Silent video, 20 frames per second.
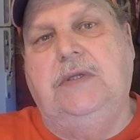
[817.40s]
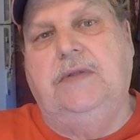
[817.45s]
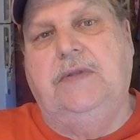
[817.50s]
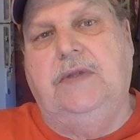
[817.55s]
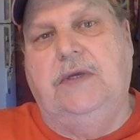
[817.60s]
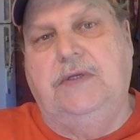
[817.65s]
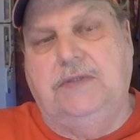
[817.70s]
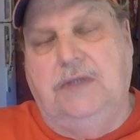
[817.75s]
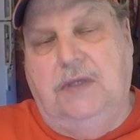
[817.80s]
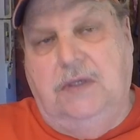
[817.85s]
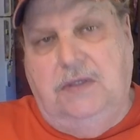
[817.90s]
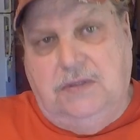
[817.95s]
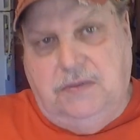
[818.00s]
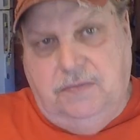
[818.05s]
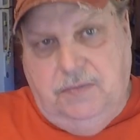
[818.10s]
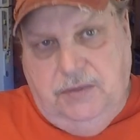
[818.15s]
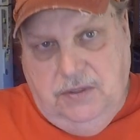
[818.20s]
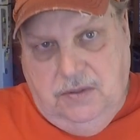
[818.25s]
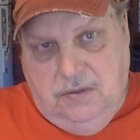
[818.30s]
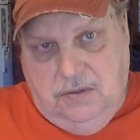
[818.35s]
There's a lot to
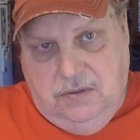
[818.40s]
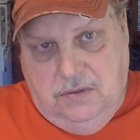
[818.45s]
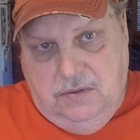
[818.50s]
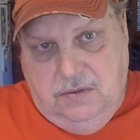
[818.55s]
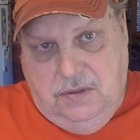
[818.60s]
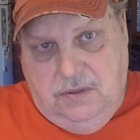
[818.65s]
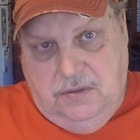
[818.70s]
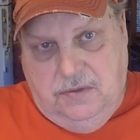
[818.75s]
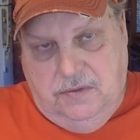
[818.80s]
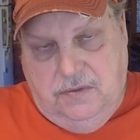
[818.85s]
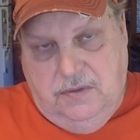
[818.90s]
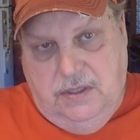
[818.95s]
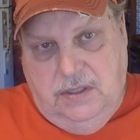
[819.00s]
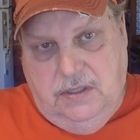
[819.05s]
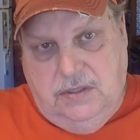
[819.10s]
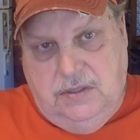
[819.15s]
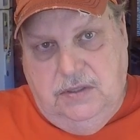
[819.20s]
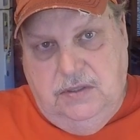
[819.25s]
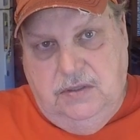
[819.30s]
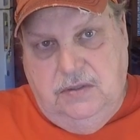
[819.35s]
be learned on a dry
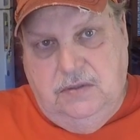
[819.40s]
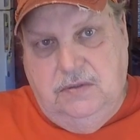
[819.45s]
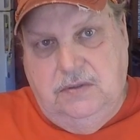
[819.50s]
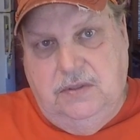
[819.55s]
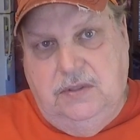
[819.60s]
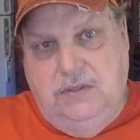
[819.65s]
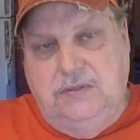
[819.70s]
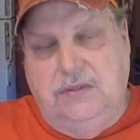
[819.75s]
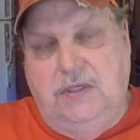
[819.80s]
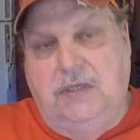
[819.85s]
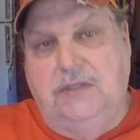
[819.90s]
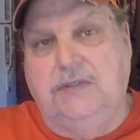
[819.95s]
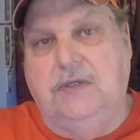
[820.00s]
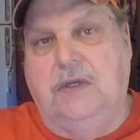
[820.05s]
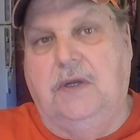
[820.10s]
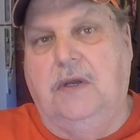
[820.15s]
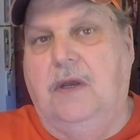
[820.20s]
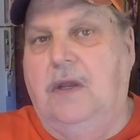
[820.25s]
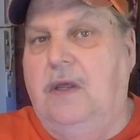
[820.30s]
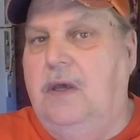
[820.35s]
kiln. There's a
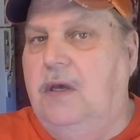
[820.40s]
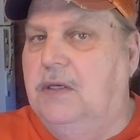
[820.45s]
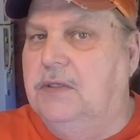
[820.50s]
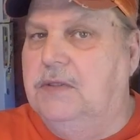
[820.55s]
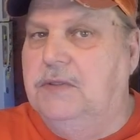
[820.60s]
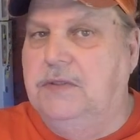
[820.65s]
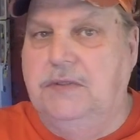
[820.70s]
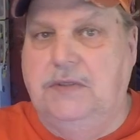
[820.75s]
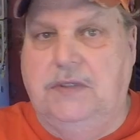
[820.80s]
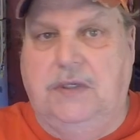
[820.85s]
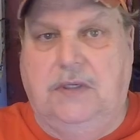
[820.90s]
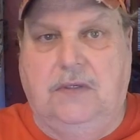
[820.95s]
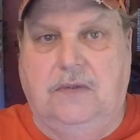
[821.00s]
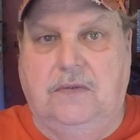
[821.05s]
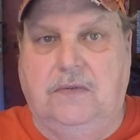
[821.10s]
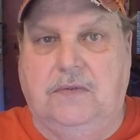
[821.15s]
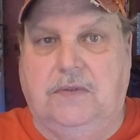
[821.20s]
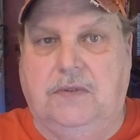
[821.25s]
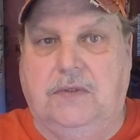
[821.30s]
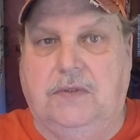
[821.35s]
lot to know
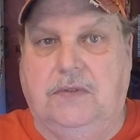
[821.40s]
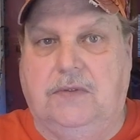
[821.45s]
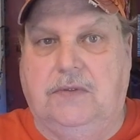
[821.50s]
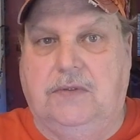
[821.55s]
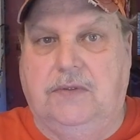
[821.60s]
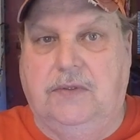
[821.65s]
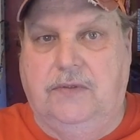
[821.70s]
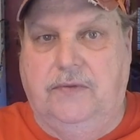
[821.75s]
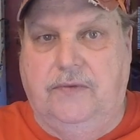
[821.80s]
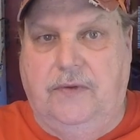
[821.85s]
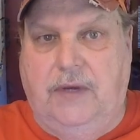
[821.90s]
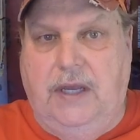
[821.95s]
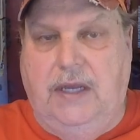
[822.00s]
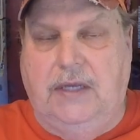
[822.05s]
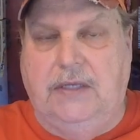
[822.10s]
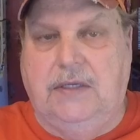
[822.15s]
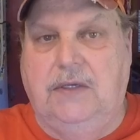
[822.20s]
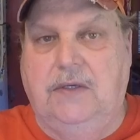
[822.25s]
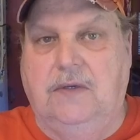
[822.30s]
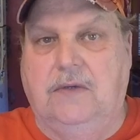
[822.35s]
to dry
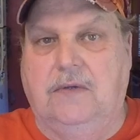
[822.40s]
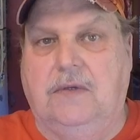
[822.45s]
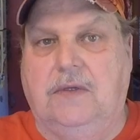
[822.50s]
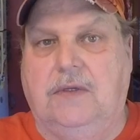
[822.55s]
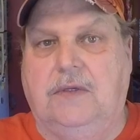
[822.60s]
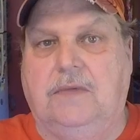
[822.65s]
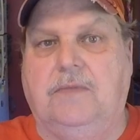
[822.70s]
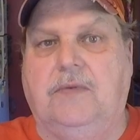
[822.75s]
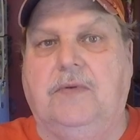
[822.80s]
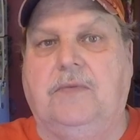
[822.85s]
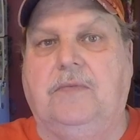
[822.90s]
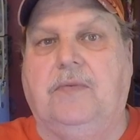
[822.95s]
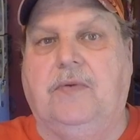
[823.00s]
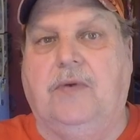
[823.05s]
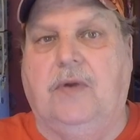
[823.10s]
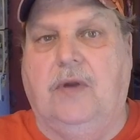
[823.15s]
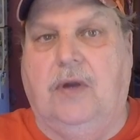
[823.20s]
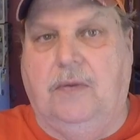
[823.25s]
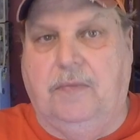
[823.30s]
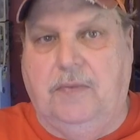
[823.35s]
kiln lumber
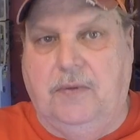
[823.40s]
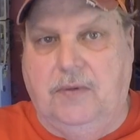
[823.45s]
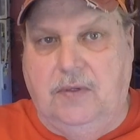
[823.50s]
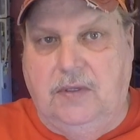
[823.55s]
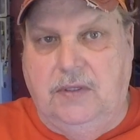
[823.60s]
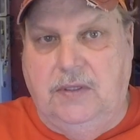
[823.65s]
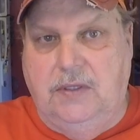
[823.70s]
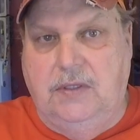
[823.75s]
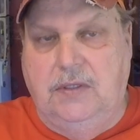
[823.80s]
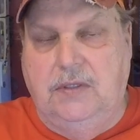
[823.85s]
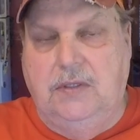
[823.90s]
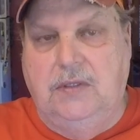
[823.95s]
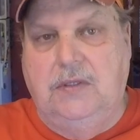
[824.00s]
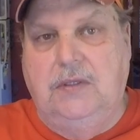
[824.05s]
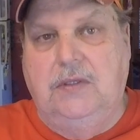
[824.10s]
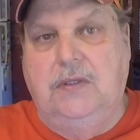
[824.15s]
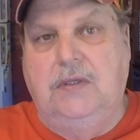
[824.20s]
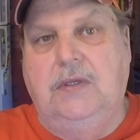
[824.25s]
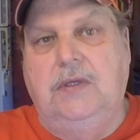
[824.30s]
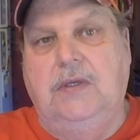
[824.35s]
properly.
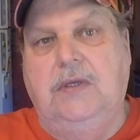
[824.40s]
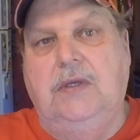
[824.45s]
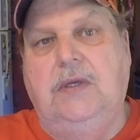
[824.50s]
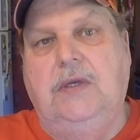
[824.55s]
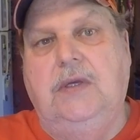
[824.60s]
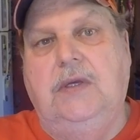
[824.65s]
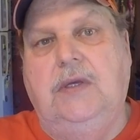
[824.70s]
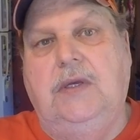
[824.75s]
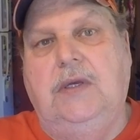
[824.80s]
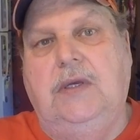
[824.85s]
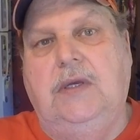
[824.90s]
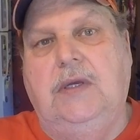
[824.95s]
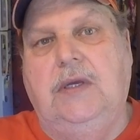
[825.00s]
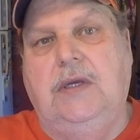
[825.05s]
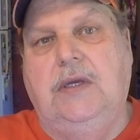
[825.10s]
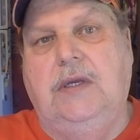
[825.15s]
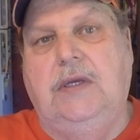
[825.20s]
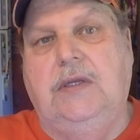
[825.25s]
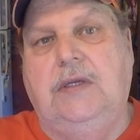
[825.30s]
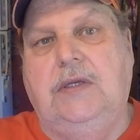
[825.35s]

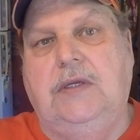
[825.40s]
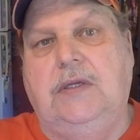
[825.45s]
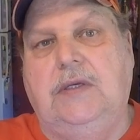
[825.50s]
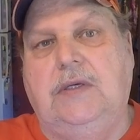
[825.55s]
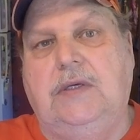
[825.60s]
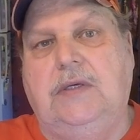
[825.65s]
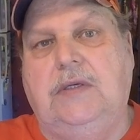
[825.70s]
And